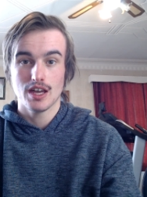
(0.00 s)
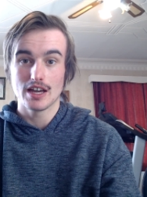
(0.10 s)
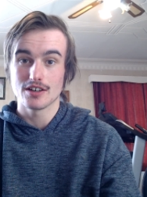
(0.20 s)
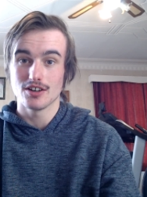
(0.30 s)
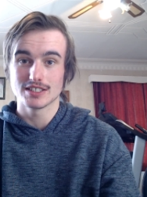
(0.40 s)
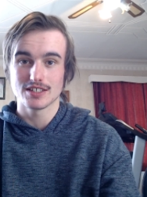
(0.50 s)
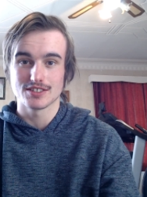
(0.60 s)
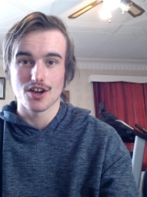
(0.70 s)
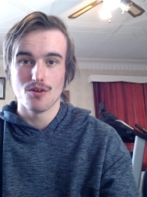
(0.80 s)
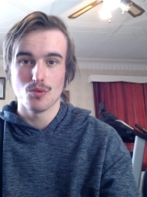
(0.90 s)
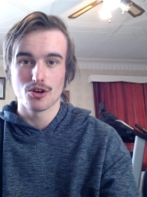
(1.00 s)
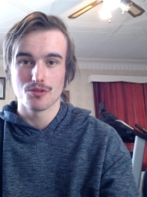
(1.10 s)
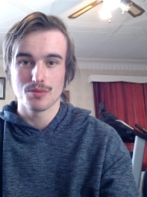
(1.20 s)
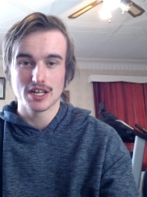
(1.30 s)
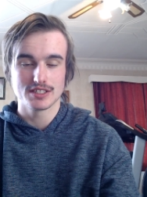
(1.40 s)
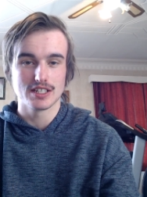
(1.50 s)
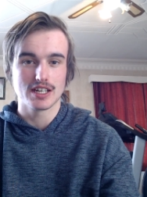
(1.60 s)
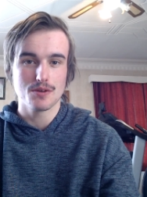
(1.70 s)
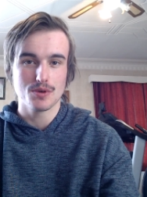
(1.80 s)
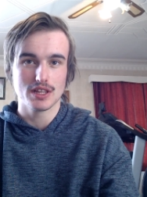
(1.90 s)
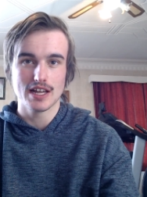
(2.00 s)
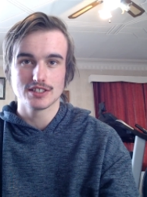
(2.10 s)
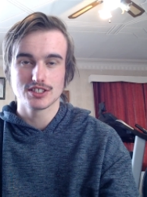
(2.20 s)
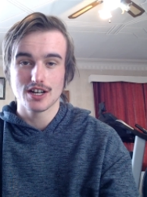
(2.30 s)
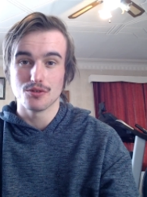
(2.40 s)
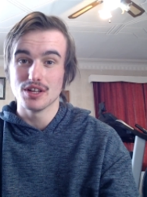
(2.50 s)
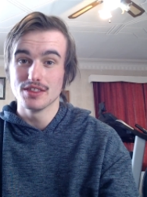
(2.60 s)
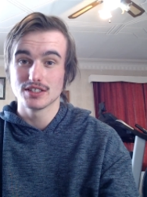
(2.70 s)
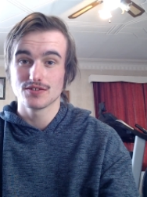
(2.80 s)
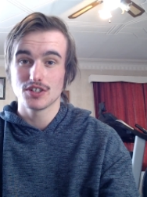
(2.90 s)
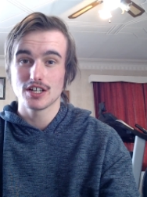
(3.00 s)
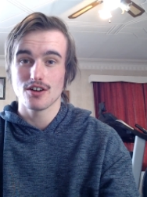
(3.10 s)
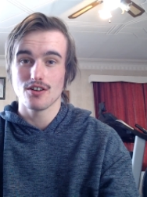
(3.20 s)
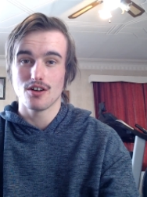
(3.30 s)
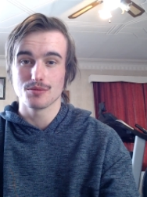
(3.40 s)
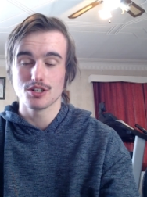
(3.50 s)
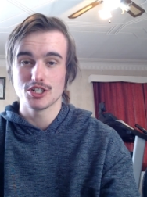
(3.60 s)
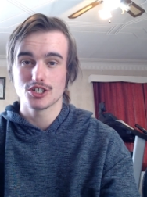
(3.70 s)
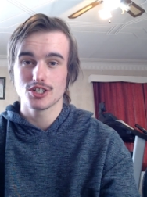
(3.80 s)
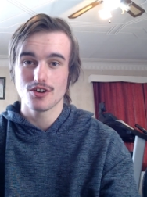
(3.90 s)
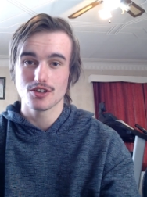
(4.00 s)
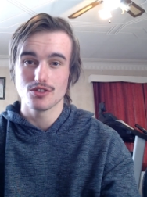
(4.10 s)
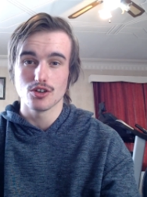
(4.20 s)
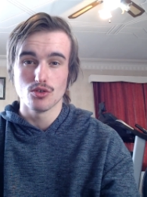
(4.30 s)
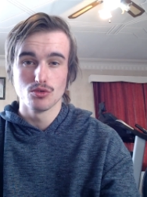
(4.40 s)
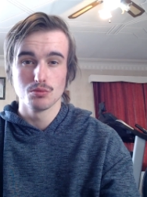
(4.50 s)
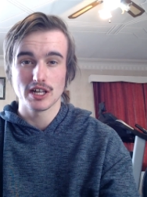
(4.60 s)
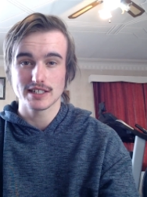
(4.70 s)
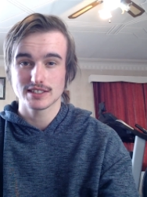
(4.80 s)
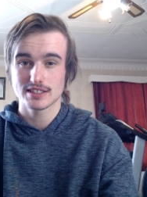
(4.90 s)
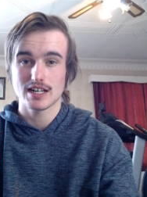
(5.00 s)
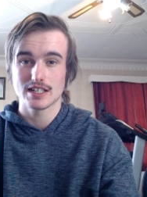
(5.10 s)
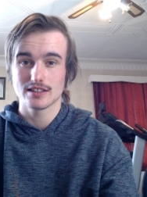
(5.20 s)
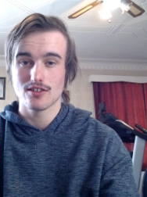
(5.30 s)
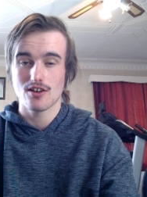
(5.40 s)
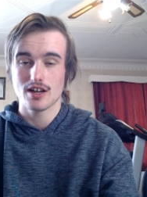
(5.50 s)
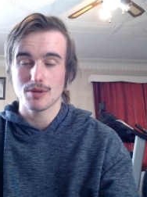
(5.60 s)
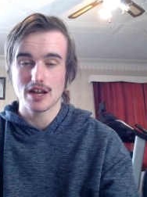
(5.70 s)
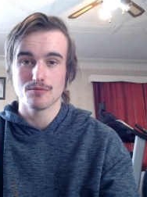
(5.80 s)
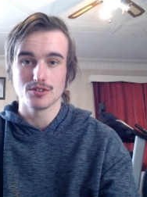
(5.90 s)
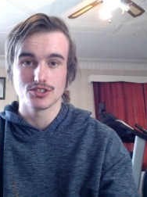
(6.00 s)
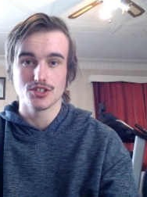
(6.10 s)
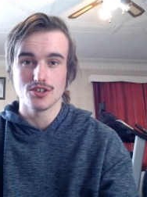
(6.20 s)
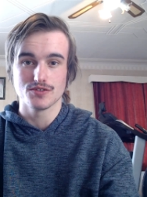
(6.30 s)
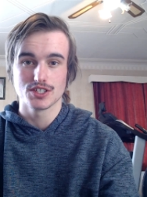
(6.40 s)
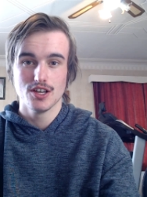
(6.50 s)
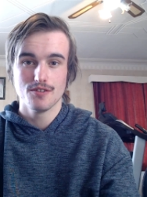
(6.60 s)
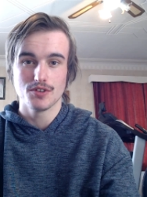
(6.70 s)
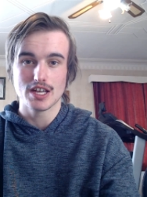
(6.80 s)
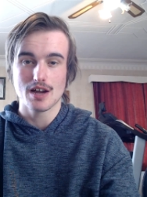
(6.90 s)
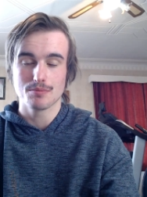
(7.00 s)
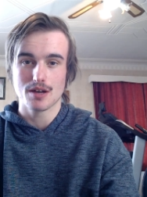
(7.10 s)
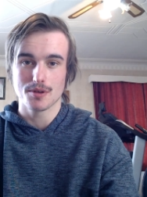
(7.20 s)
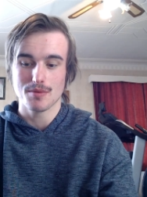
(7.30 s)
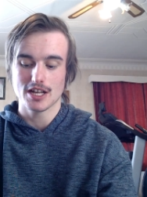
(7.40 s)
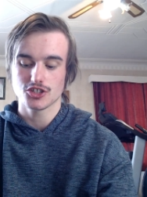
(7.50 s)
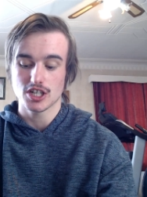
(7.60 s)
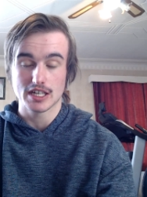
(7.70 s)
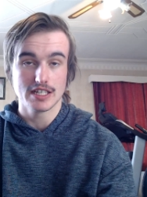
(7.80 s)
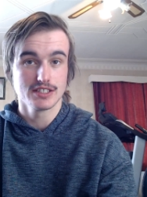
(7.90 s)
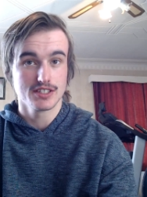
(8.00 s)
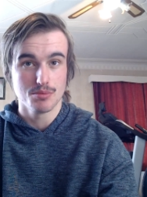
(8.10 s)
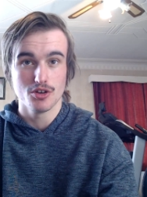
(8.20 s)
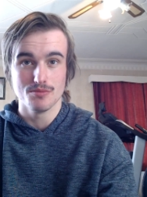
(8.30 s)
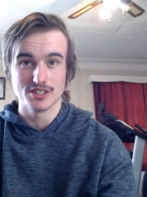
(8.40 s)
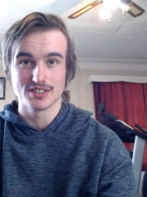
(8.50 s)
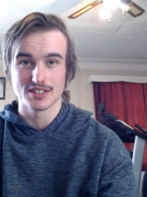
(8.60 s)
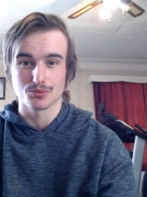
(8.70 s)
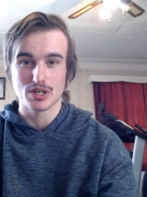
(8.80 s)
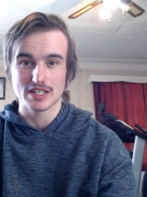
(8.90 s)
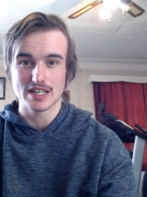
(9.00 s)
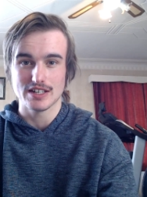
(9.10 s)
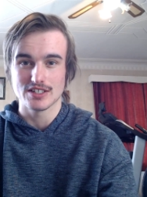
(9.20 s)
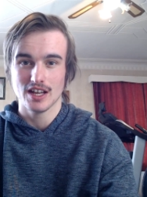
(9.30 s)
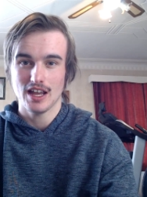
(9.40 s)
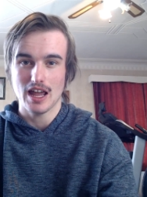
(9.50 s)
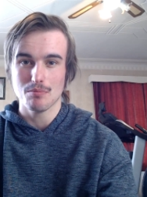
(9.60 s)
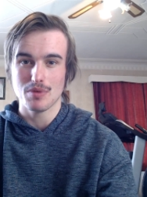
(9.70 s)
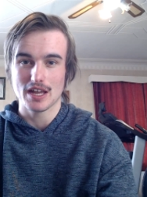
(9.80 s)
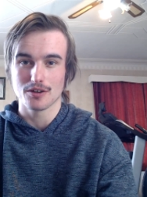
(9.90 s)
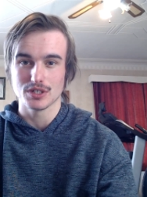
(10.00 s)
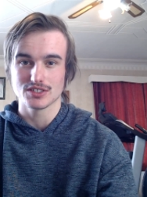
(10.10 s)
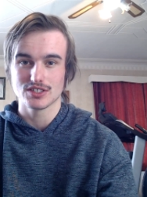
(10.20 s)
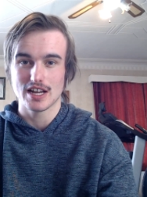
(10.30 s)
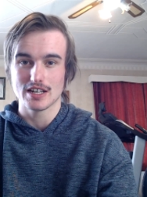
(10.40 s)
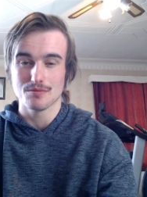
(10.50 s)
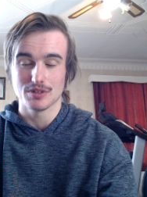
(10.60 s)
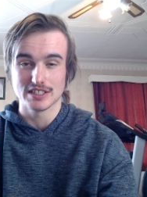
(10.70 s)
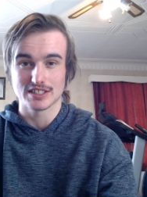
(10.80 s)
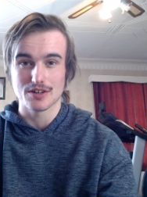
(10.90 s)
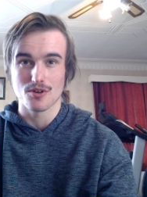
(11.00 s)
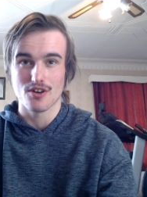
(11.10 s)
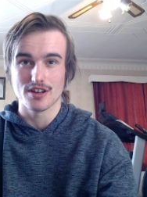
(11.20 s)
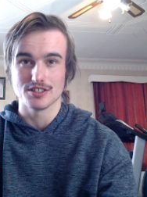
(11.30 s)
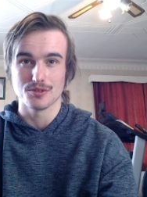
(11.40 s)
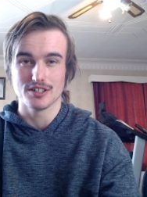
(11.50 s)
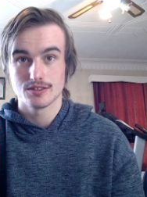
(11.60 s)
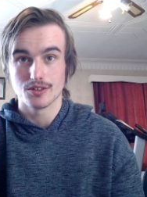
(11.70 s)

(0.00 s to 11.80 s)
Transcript: Hey guys, how's it going? Welcome back to the Kiwi Lads channel. In this video, I'm going to be showing you the All Blacks starting lineup and reserves for the upcoming match against the Pumas this weekend at BankWest Stadium. Let's get right into it.